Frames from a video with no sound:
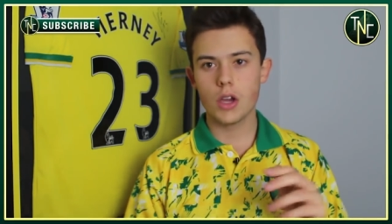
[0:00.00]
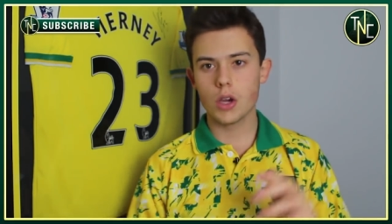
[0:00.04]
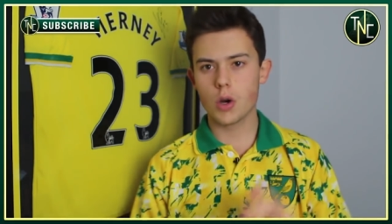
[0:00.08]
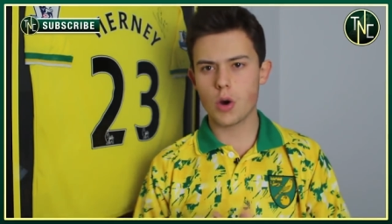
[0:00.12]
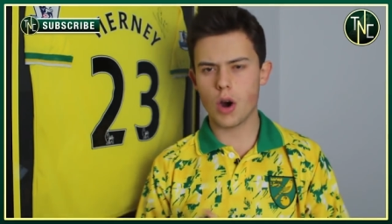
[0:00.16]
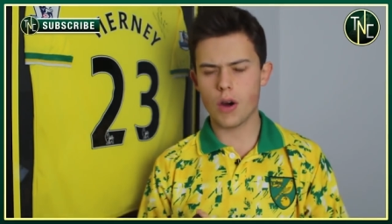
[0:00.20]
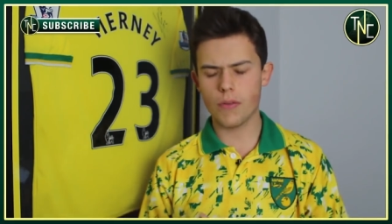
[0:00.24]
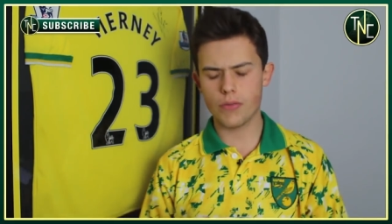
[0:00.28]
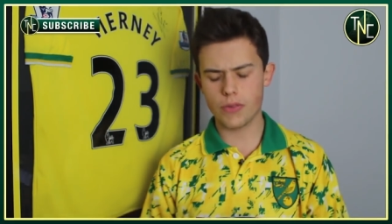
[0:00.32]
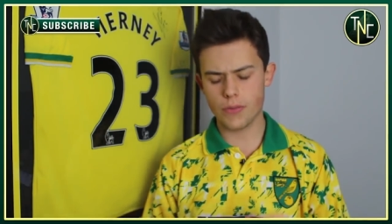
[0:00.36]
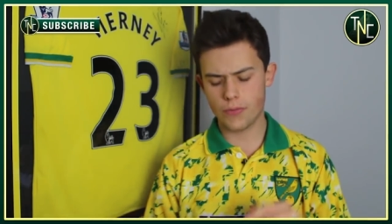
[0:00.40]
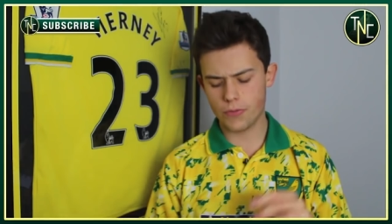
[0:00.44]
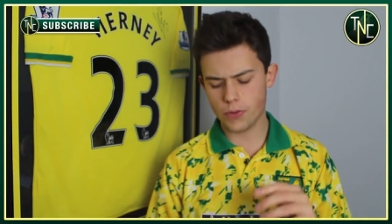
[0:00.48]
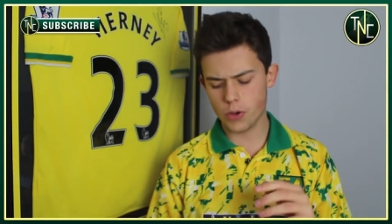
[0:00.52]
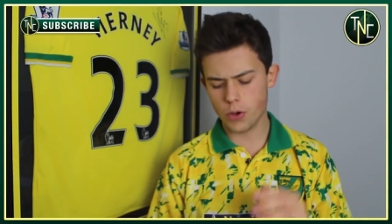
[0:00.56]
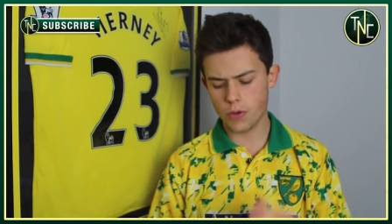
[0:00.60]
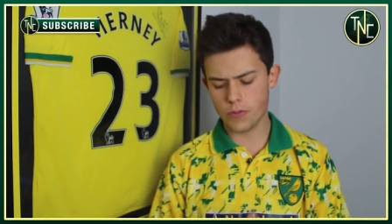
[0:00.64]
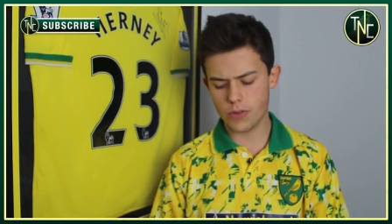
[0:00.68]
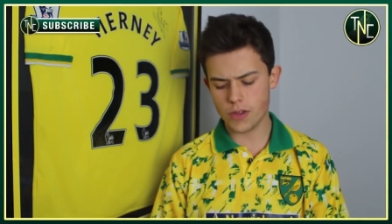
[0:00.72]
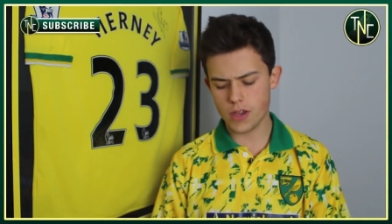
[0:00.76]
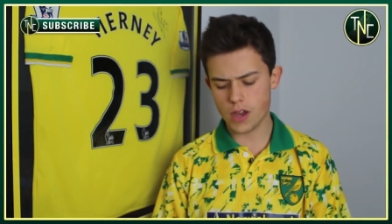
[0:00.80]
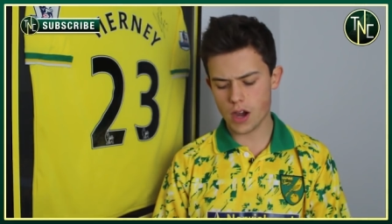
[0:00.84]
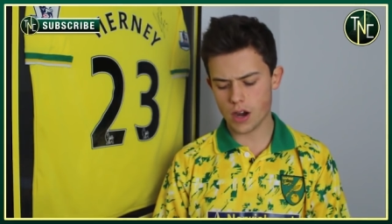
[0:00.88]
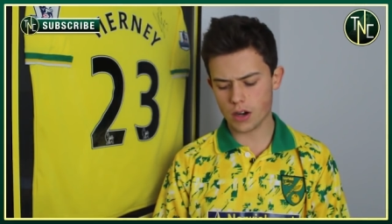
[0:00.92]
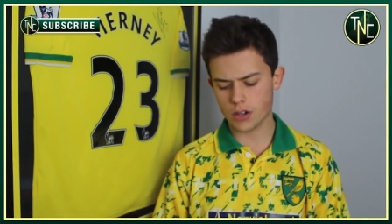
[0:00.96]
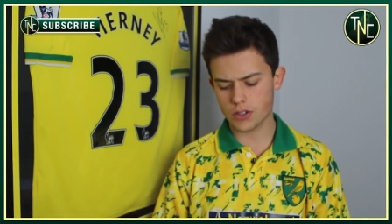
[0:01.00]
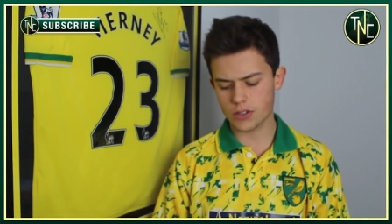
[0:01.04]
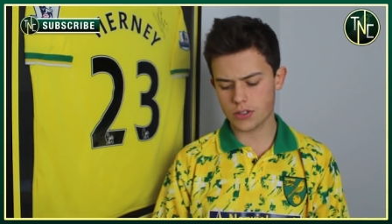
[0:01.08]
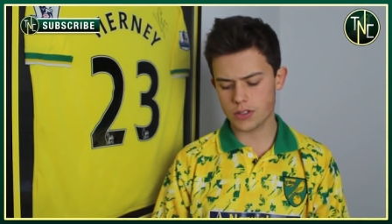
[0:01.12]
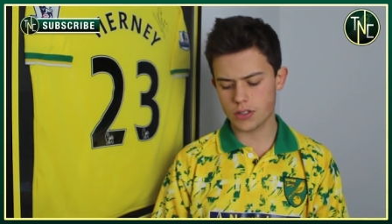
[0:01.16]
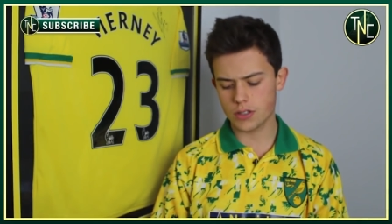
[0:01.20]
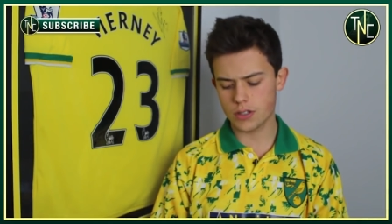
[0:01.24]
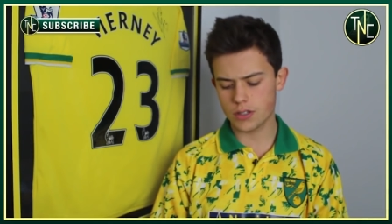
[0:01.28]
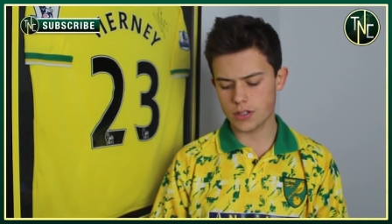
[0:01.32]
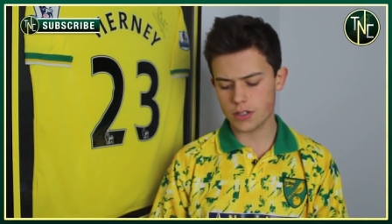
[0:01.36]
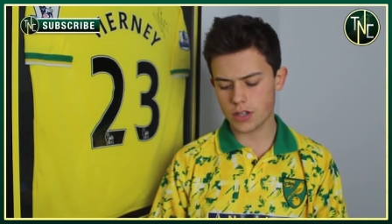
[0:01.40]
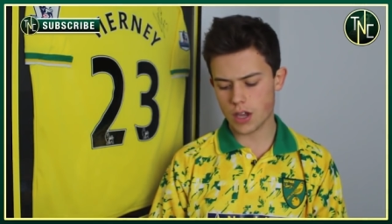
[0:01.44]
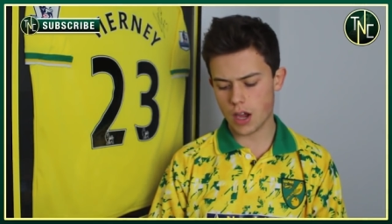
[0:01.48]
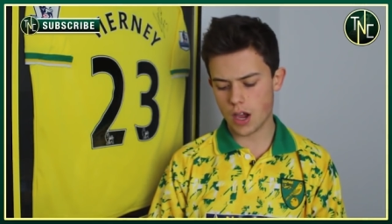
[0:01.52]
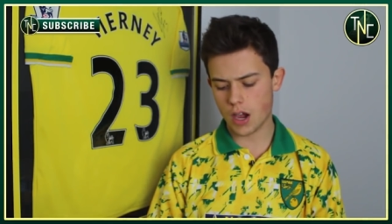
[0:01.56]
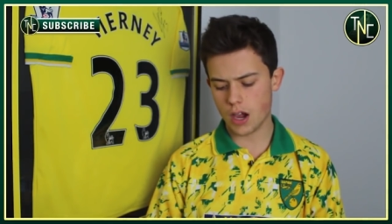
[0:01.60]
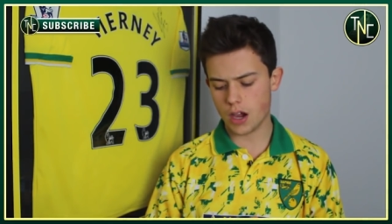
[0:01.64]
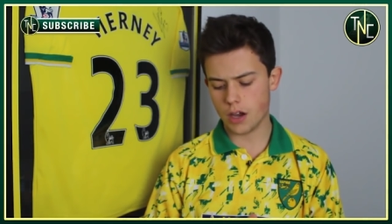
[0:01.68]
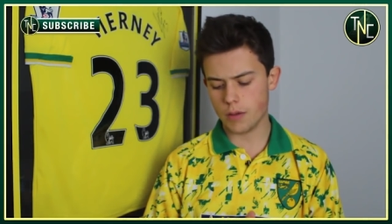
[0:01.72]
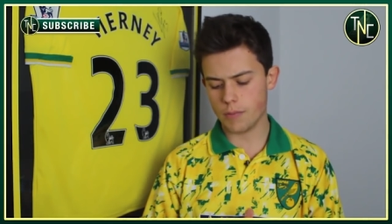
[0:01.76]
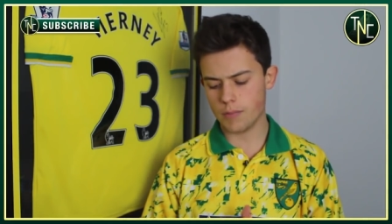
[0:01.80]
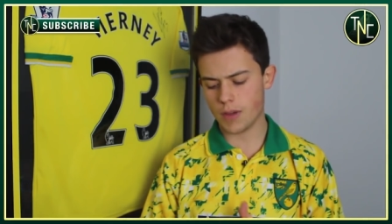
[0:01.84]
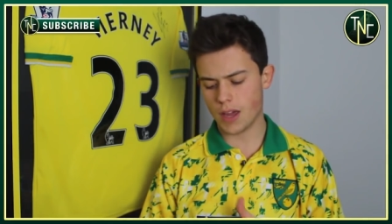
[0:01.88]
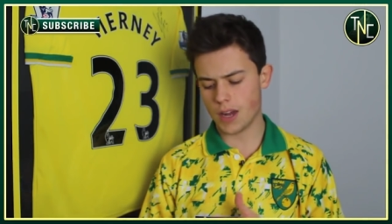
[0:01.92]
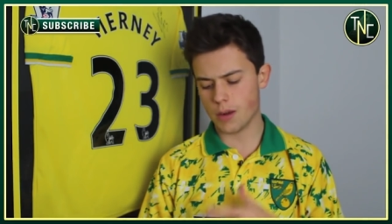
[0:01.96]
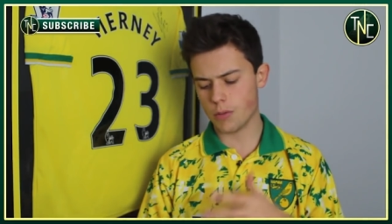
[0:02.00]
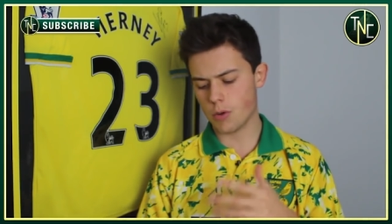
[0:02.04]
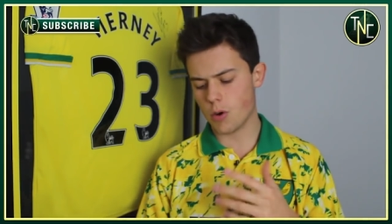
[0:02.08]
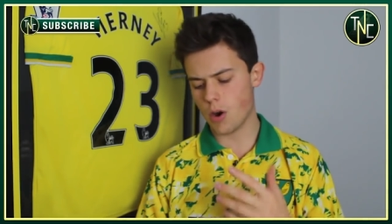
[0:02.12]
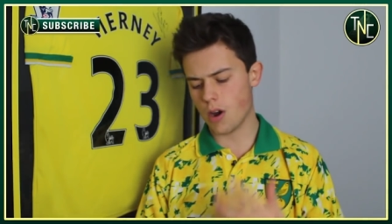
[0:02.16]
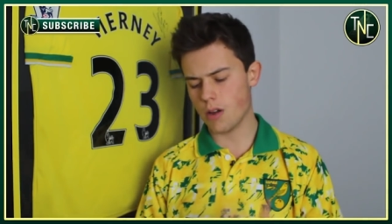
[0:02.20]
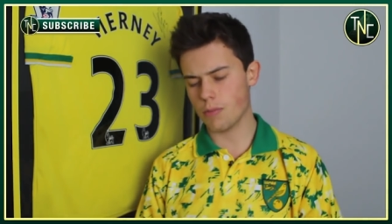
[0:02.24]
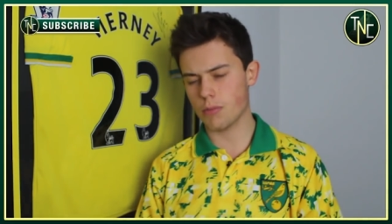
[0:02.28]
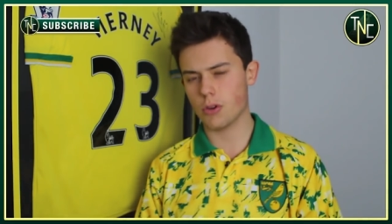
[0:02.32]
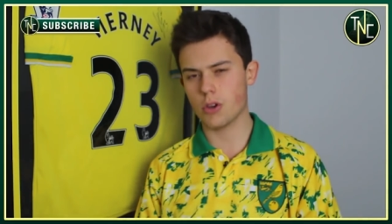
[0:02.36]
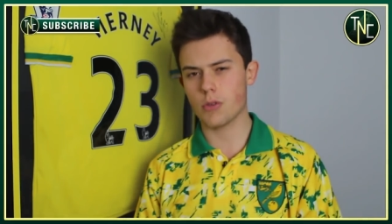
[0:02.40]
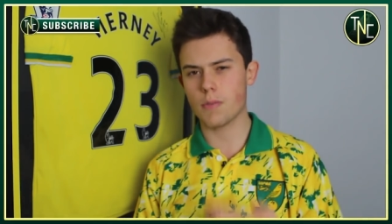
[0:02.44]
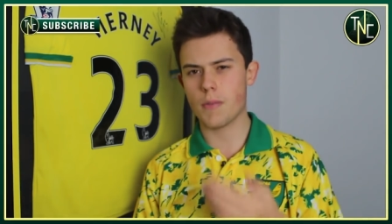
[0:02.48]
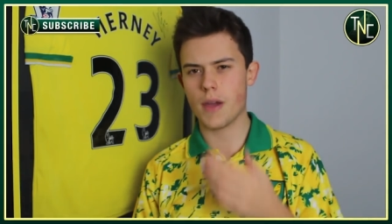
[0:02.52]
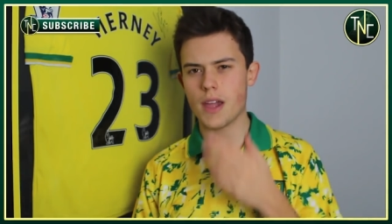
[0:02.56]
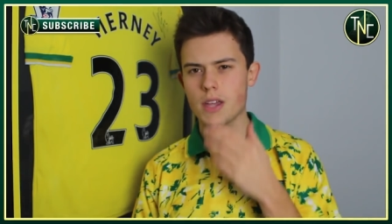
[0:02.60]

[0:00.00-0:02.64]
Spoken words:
quite a few of the youngsters, and I'm quite good